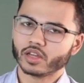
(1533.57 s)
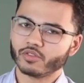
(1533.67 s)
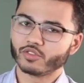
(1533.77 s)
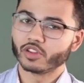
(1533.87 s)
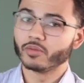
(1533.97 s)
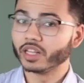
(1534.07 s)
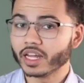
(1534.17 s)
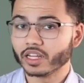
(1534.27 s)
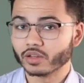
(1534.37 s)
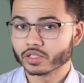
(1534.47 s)
For the
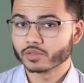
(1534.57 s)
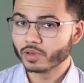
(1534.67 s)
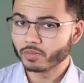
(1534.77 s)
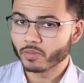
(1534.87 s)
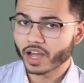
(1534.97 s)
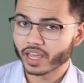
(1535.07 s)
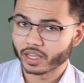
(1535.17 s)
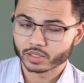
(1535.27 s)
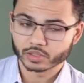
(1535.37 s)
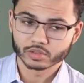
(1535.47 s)
millennials, people my
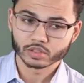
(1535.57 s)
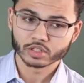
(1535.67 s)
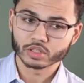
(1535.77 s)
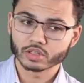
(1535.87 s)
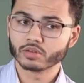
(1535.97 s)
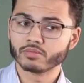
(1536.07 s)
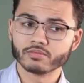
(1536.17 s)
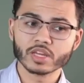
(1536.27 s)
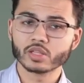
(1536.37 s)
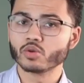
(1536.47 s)
age, you're in your
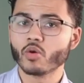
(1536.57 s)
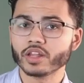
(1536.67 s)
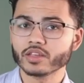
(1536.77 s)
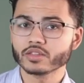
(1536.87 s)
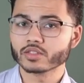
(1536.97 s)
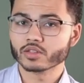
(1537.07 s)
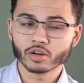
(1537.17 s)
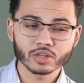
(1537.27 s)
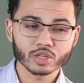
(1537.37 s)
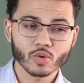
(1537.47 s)
mid 20s,
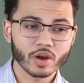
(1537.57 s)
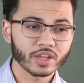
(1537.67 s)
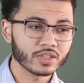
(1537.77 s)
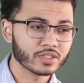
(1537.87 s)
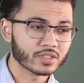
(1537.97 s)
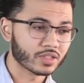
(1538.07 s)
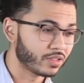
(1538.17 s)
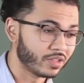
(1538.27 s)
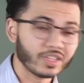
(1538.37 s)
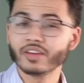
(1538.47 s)
early 20s,
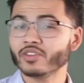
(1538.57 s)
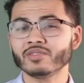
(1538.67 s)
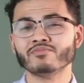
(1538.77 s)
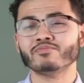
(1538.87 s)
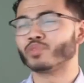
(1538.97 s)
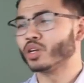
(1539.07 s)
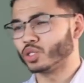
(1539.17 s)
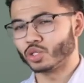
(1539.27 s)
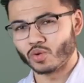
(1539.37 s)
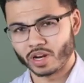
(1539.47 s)
you didn't even
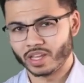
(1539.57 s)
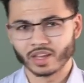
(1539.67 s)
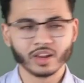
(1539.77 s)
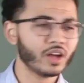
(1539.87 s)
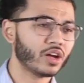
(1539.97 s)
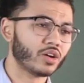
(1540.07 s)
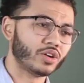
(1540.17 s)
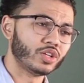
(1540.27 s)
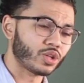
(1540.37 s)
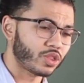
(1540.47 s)
breach 20 yet, or
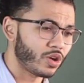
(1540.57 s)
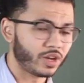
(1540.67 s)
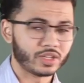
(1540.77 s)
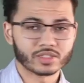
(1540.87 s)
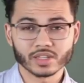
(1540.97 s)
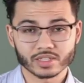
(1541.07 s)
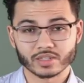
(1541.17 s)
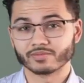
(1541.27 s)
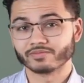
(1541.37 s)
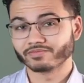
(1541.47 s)
in your 30s, listen,
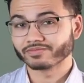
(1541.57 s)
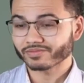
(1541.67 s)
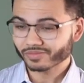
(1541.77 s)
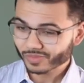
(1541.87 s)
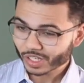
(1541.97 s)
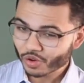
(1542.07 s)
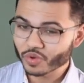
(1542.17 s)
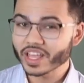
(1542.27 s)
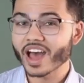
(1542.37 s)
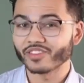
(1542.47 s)

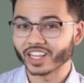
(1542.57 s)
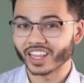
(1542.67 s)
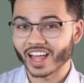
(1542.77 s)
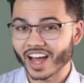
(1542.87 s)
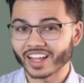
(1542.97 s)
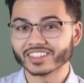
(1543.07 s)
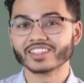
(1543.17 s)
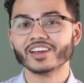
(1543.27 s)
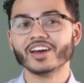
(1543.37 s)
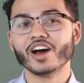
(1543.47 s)
we have a lot
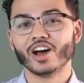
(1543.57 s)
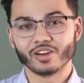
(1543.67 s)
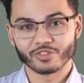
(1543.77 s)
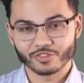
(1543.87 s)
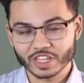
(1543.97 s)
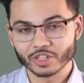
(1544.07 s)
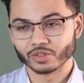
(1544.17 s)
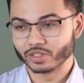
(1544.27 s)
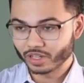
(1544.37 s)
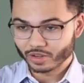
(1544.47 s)
of
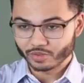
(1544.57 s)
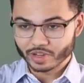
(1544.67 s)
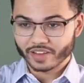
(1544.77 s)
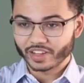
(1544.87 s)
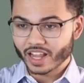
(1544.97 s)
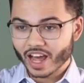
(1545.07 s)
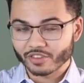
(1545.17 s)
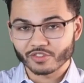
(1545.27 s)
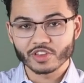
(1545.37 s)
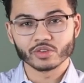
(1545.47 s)
field. We have a lot
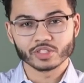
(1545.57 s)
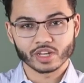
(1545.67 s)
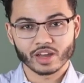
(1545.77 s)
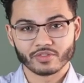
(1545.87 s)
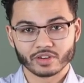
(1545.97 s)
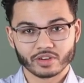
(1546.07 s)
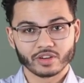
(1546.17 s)
of field to cover,